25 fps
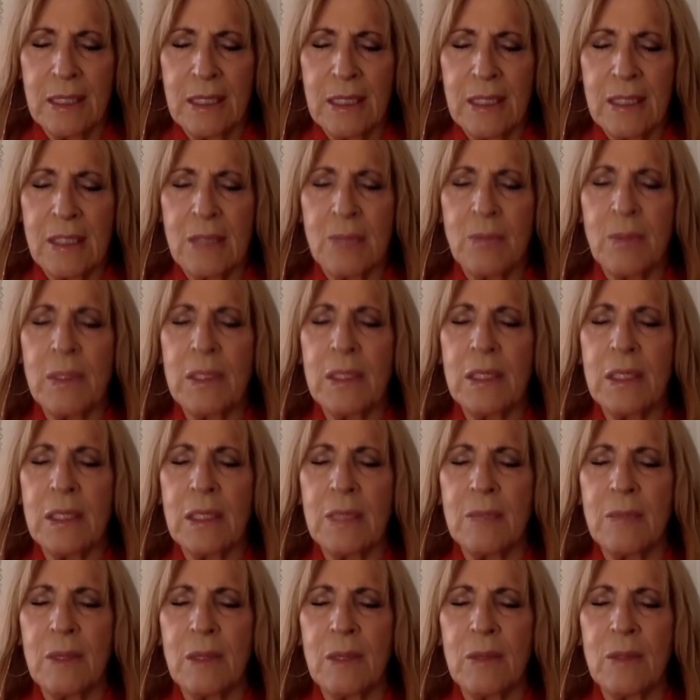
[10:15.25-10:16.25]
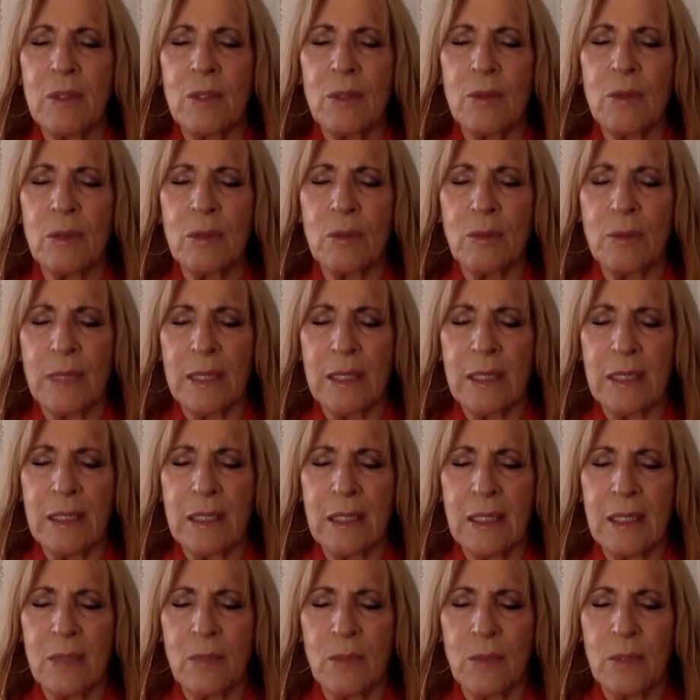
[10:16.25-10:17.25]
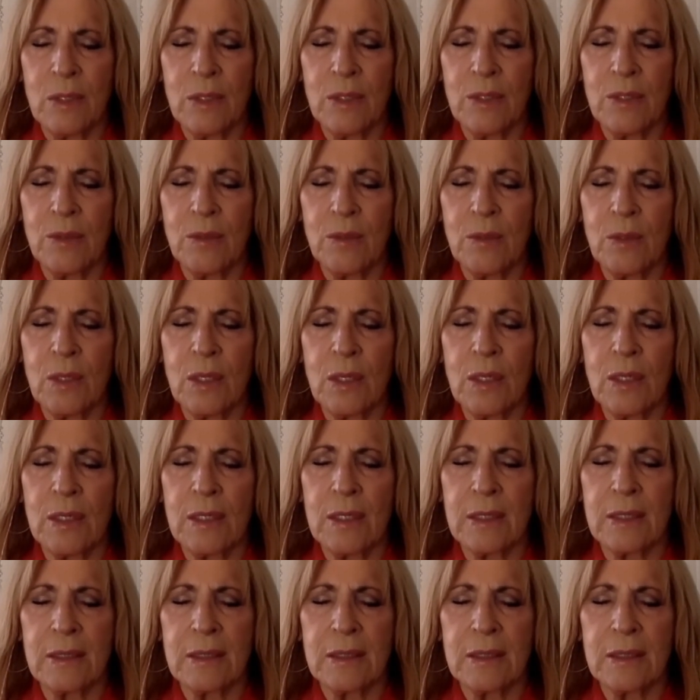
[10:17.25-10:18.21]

depending upon your awakening and where you are.